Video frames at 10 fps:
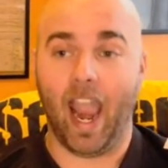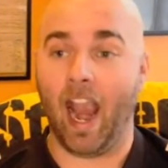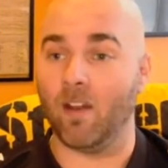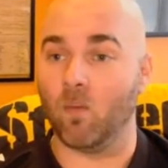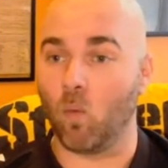
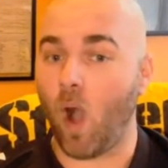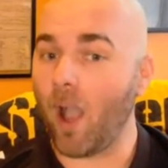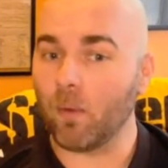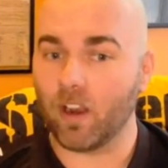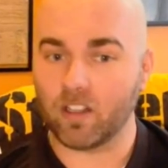And
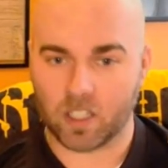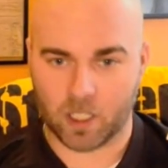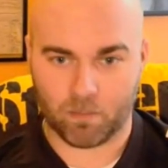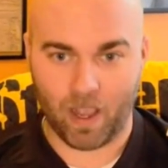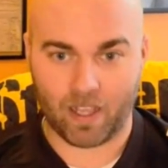why I'm going
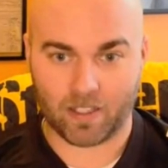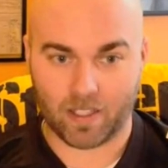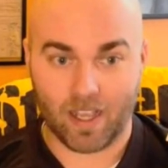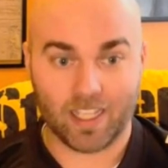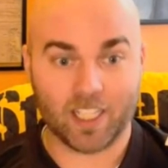to
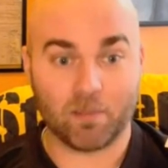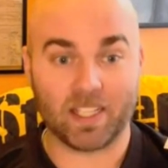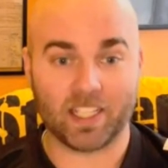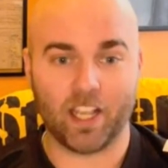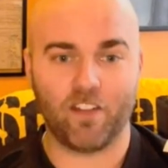
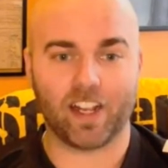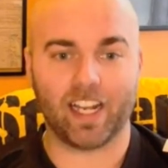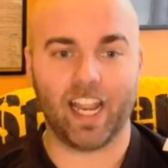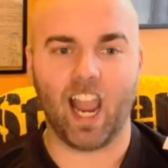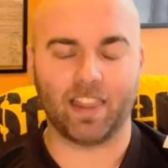
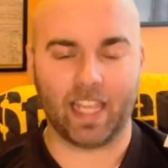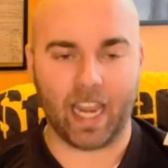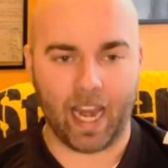specifically at the